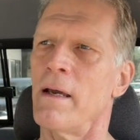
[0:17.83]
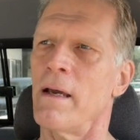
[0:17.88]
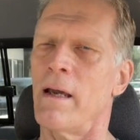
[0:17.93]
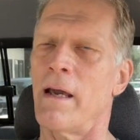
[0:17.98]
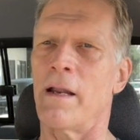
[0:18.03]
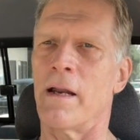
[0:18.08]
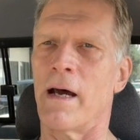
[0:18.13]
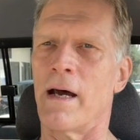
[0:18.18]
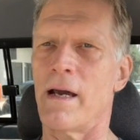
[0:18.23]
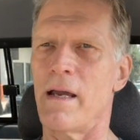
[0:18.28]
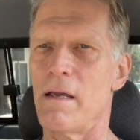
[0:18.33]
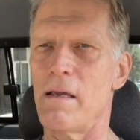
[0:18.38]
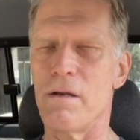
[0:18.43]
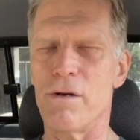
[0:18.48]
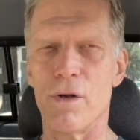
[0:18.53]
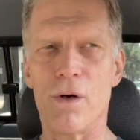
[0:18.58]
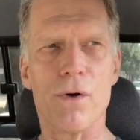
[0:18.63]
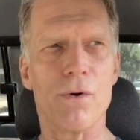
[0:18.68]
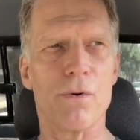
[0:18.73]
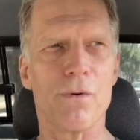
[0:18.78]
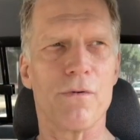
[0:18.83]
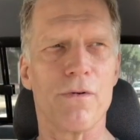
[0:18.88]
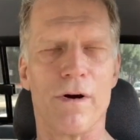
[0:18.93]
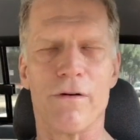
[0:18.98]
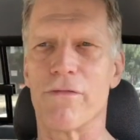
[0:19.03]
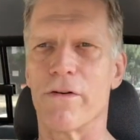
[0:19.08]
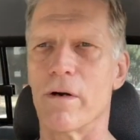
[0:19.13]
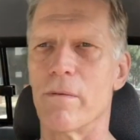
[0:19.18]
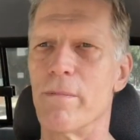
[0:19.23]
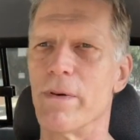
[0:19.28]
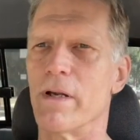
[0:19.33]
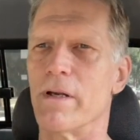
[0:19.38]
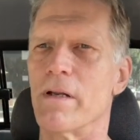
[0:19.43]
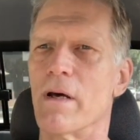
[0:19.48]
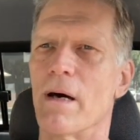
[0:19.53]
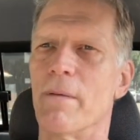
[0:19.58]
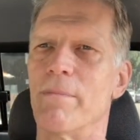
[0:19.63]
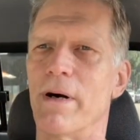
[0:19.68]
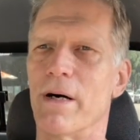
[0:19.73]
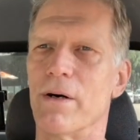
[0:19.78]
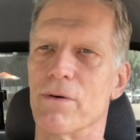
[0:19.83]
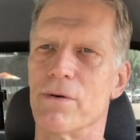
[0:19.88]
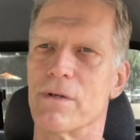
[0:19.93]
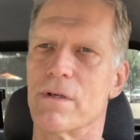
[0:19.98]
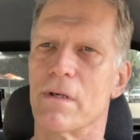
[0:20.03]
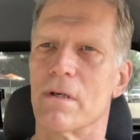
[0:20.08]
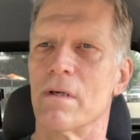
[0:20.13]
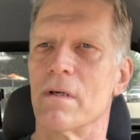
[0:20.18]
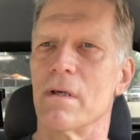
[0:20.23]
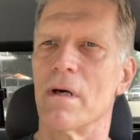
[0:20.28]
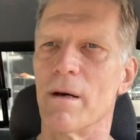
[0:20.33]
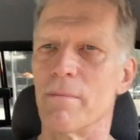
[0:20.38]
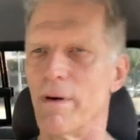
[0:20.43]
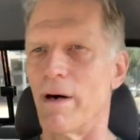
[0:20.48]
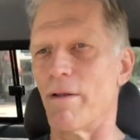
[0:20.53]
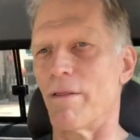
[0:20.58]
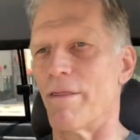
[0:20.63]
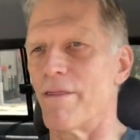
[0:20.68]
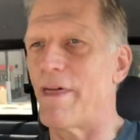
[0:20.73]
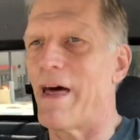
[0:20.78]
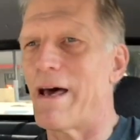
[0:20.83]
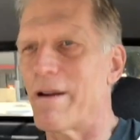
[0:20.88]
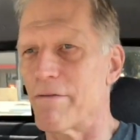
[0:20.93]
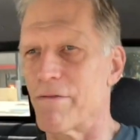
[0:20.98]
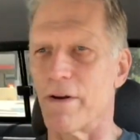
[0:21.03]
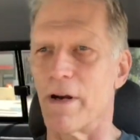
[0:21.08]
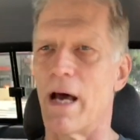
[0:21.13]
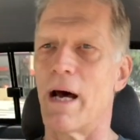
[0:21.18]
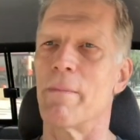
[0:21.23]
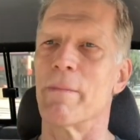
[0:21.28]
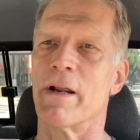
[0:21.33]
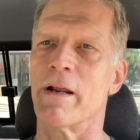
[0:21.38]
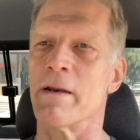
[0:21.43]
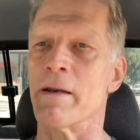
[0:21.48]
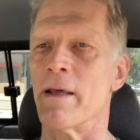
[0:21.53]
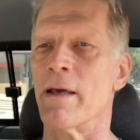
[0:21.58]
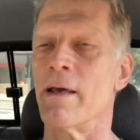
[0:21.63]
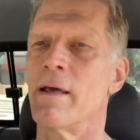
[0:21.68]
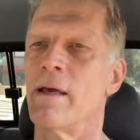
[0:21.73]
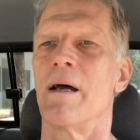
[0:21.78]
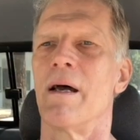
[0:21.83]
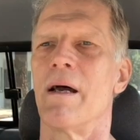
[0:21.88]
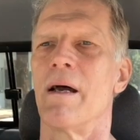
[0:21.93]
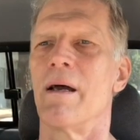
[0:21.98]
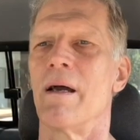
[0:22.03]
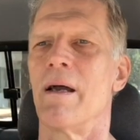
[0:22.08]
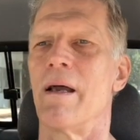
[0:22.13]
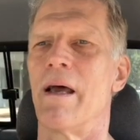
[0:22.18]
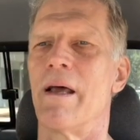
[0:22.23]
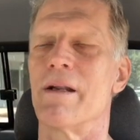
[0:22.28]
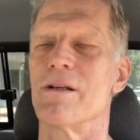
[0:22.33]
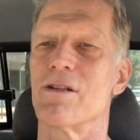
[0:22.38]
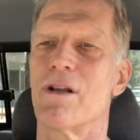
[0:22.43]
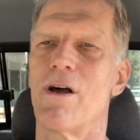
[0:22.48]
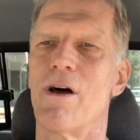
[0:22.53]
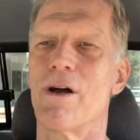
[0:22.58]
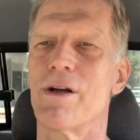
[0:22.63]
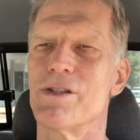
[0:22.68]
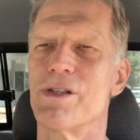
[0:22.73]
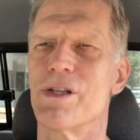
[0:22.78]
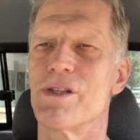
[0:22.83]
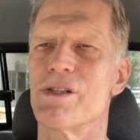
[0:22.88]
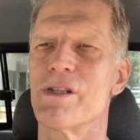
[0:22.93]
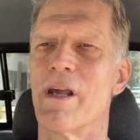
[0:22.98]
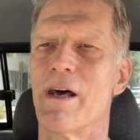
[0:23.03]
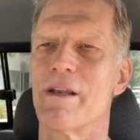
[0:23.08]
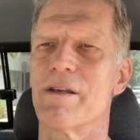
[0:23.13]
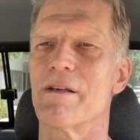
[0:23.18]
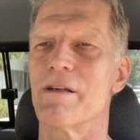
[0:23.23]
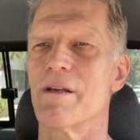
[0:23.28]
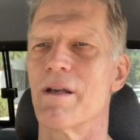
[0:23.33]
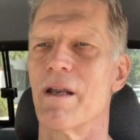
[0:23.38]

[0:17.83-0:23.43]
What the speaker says: And I know a fair bit about that phenomenon. And as long as it's not